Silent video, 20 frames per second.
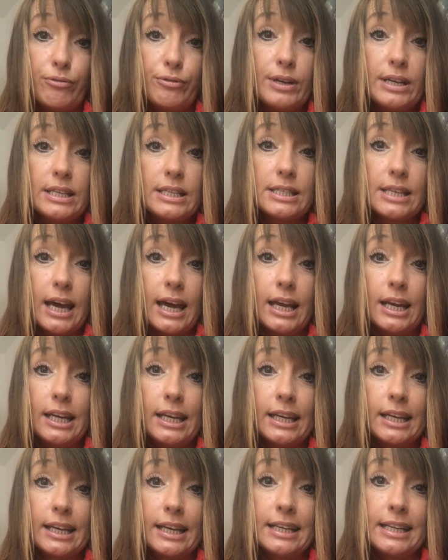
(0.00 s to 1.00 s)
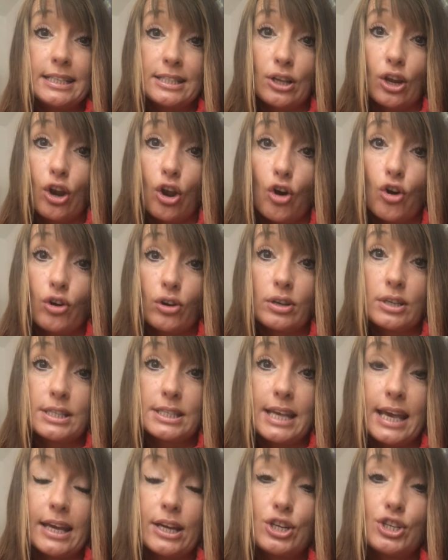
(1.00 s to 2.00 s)
freestyling and it's a long
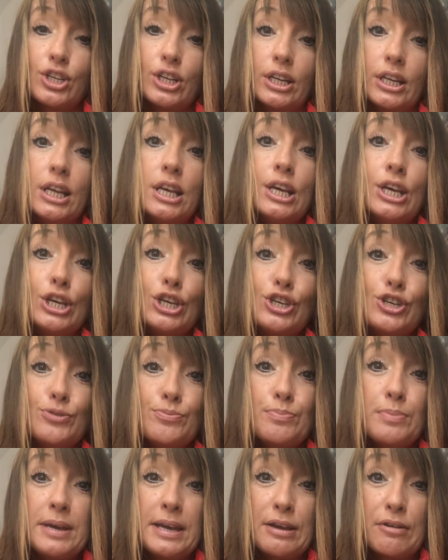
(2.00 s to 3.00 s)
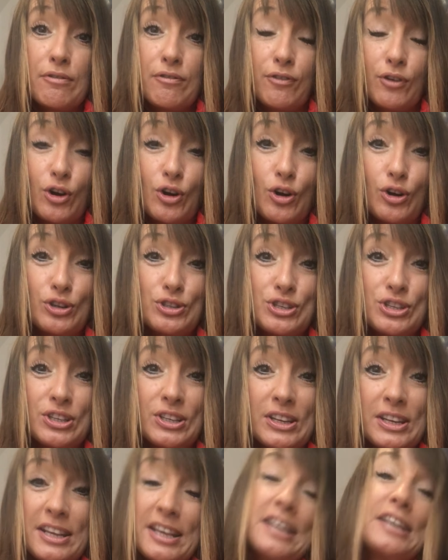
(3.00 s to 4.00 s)
section, you may have
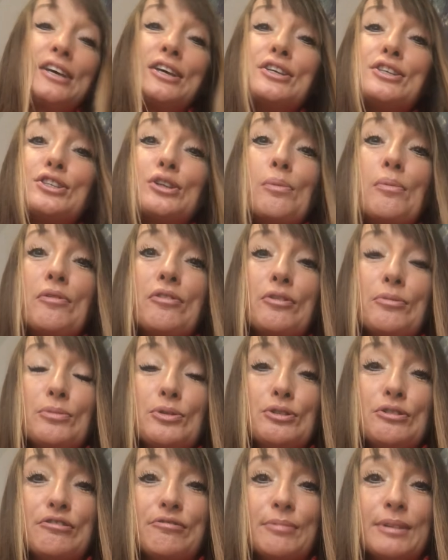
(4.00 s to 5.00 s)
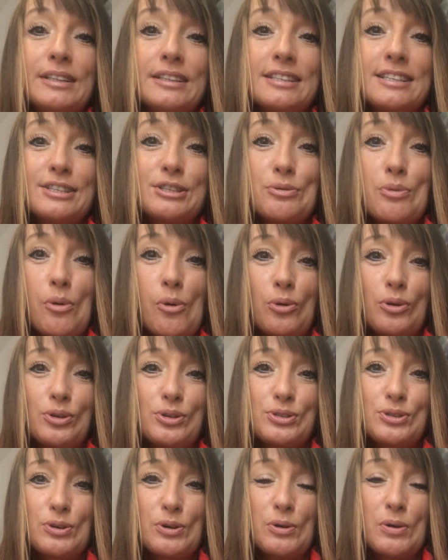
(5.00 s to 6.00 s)
forgotten some of the movements. So
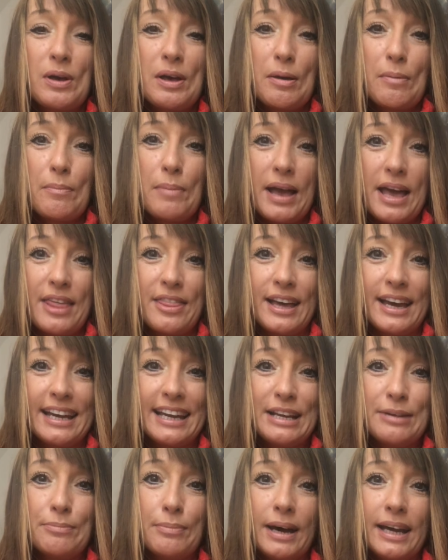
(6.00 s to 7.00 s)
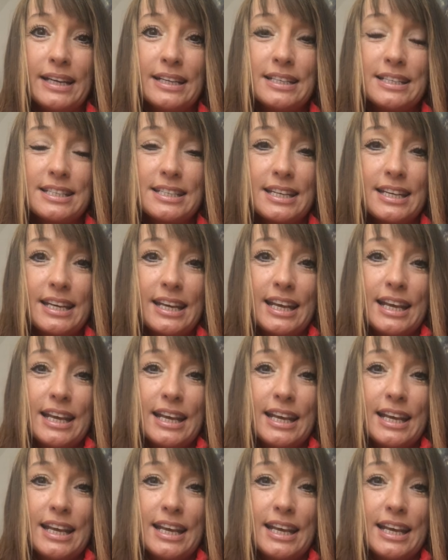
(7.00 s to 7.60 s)
also bear that in mind.